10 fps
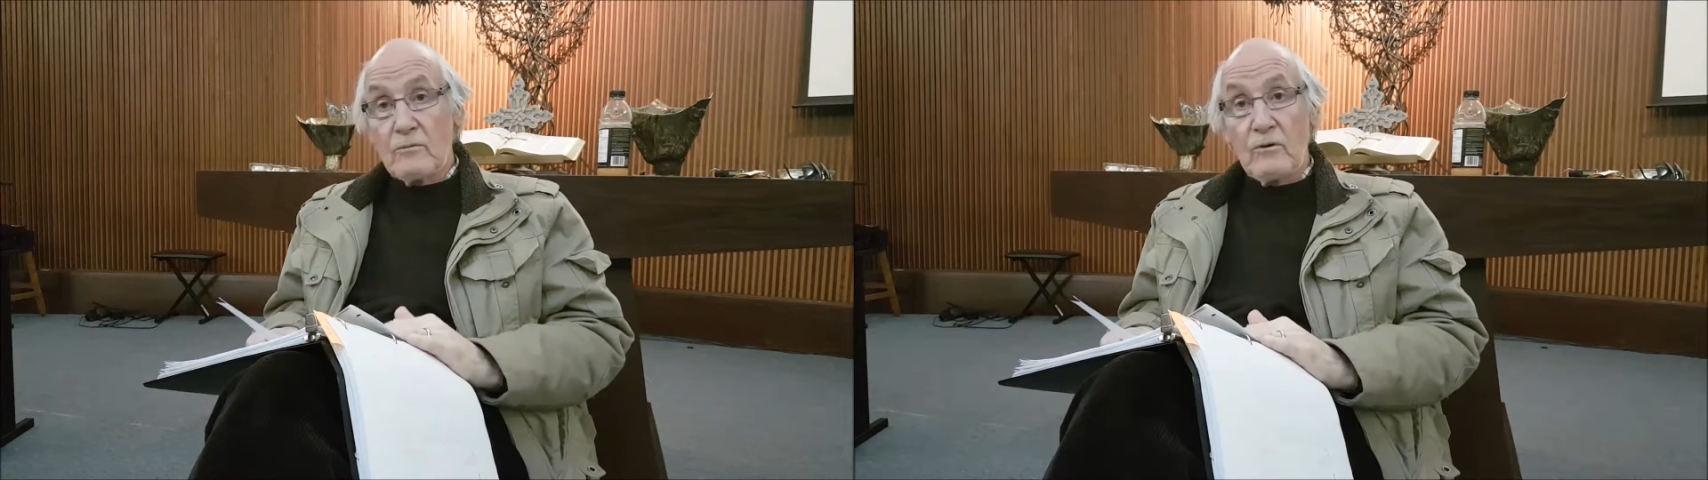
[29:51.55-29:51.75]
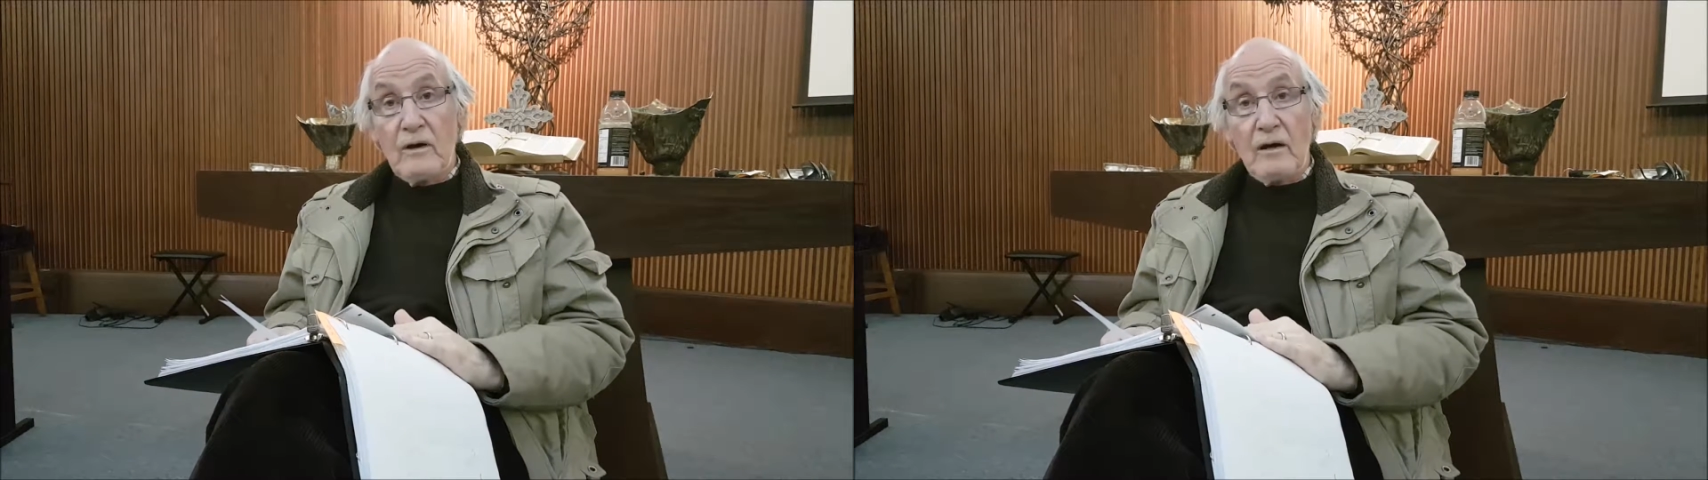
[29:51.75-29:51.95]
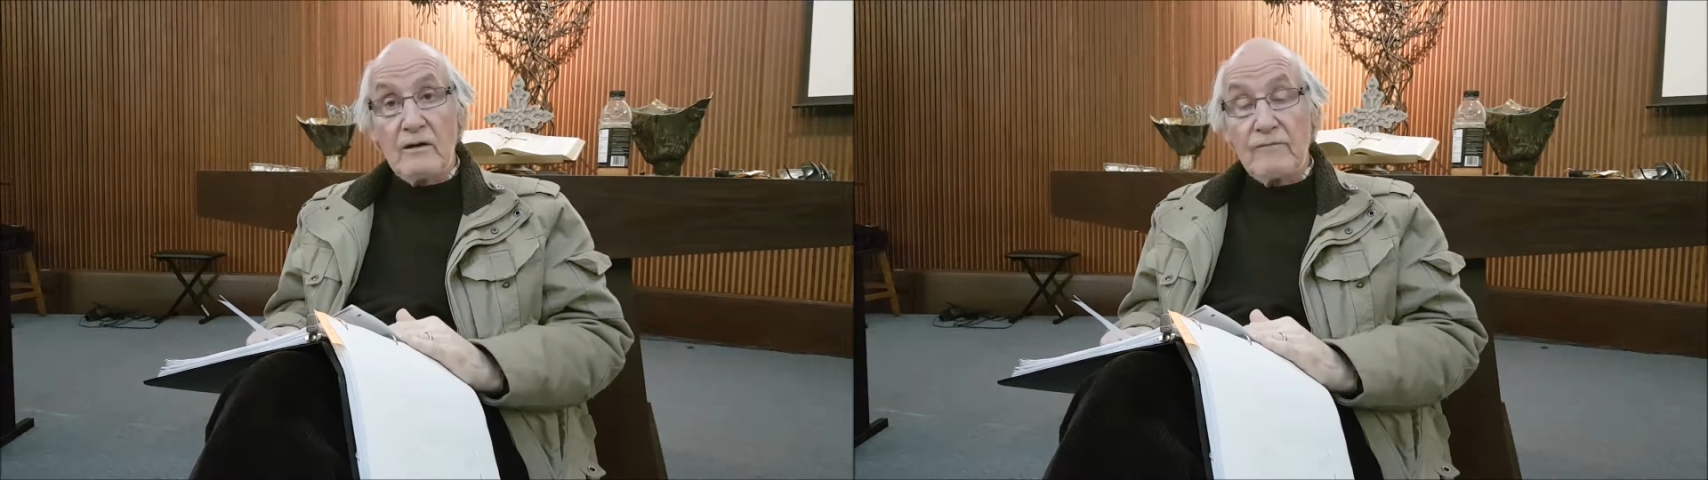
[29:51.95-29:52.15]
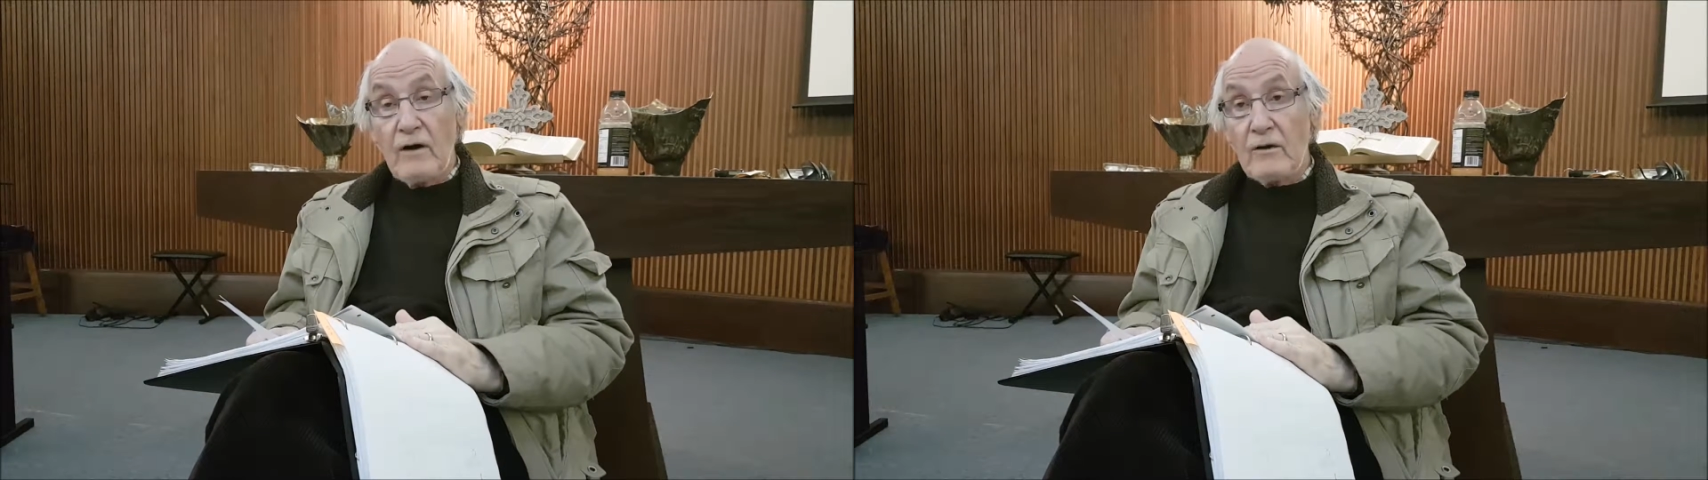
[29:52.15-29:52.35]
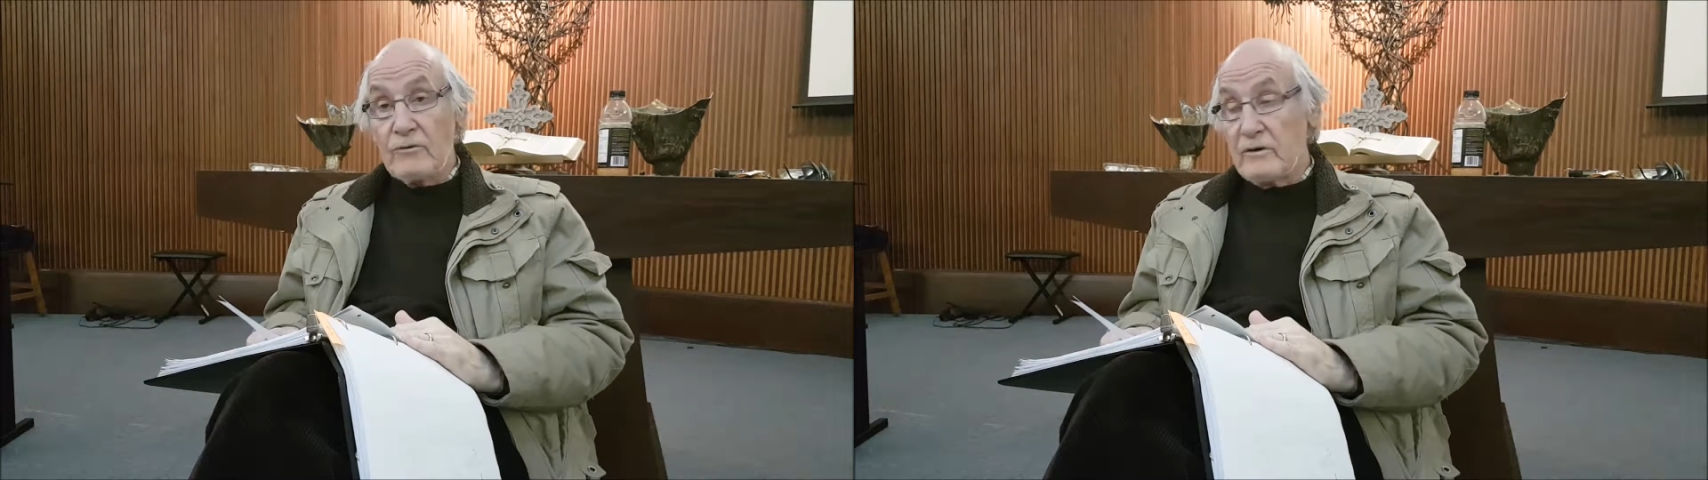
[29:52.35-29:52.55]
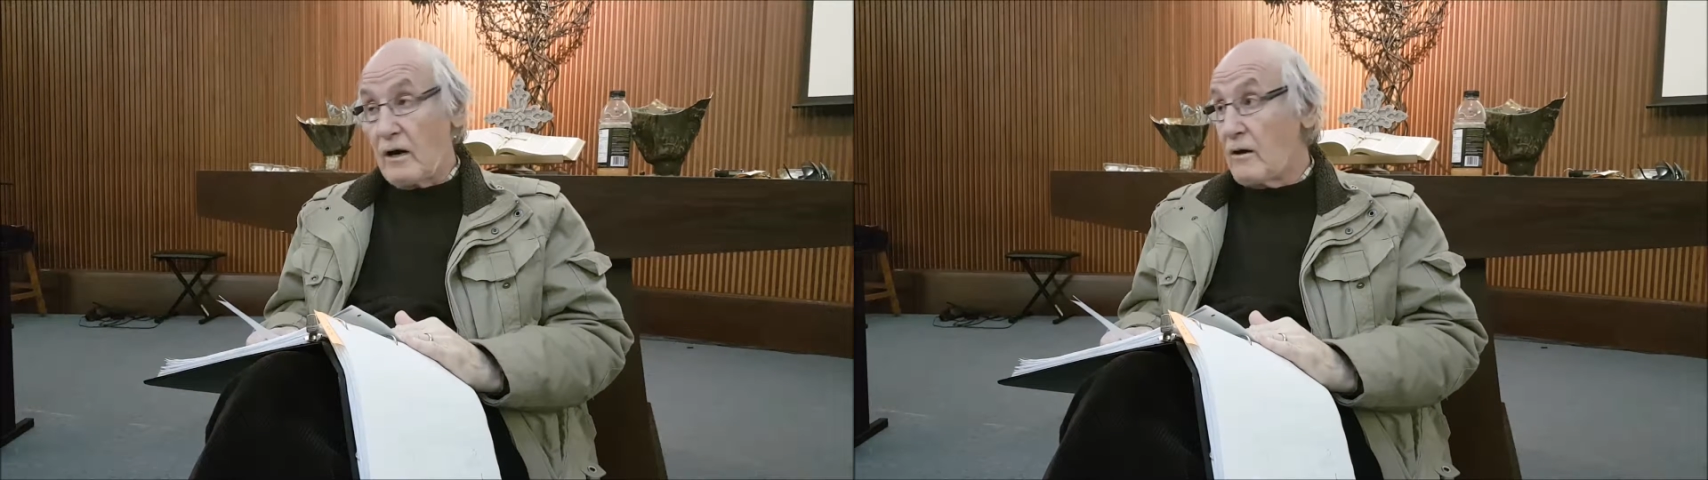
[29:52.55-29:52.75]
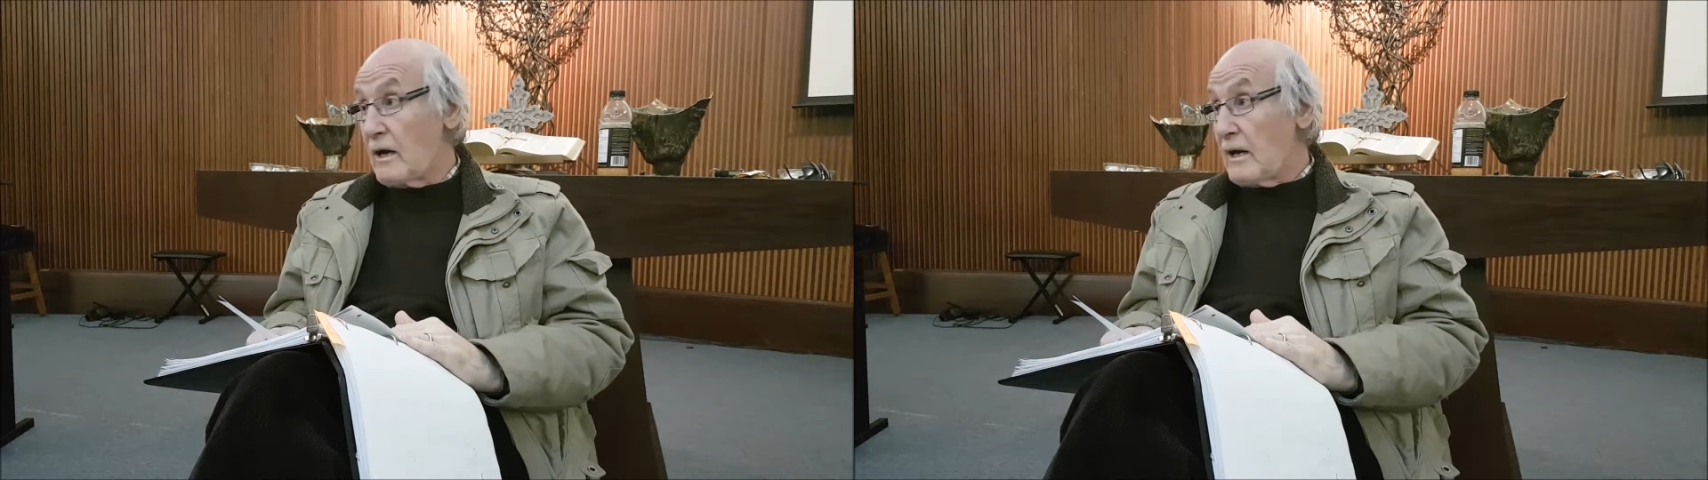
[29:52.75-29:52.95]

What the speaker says: we're not going to follow you now.